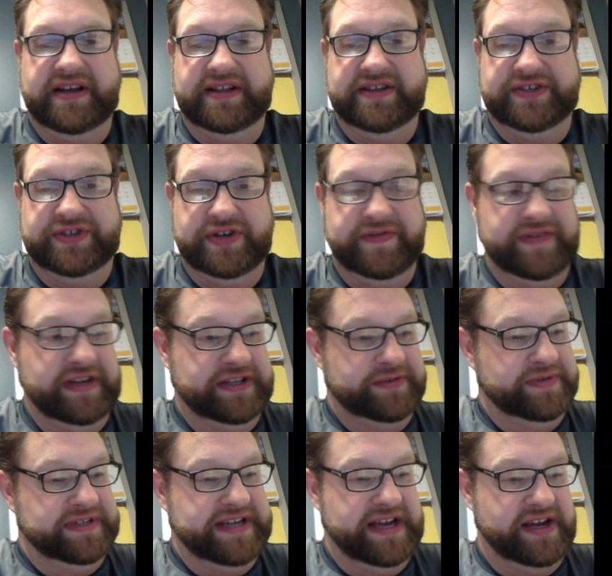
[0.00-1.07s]
and the Soviets
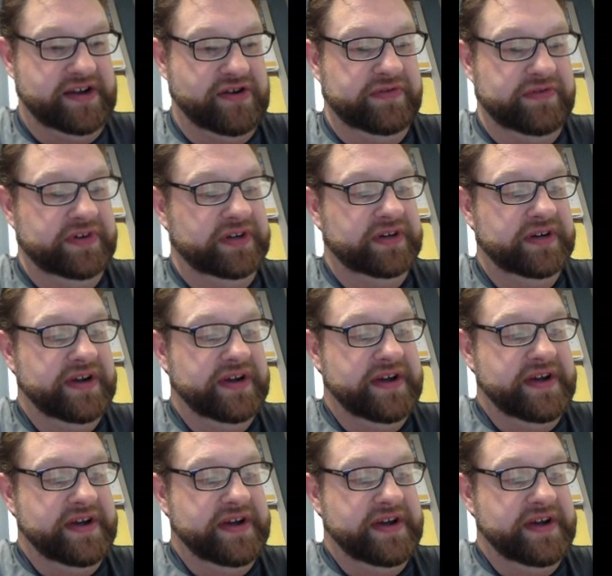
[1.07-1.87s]
would take it over.